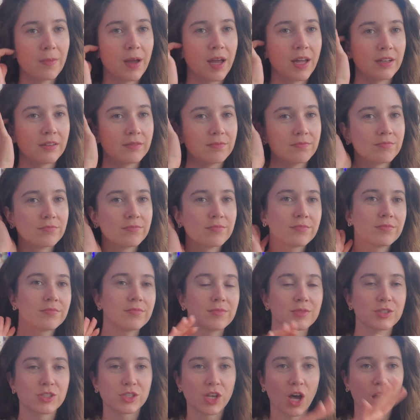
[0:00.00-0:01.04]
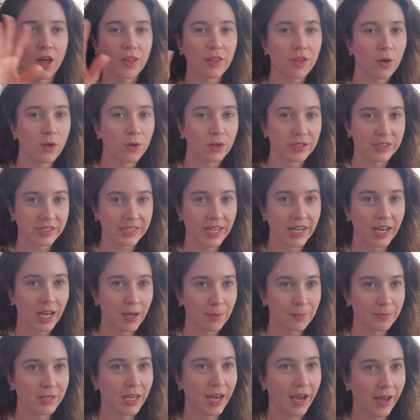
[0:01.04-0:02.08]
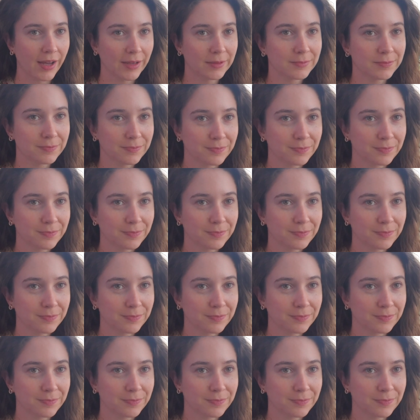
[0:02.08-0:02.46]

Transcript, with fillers: and saw the whole setup. Yeah.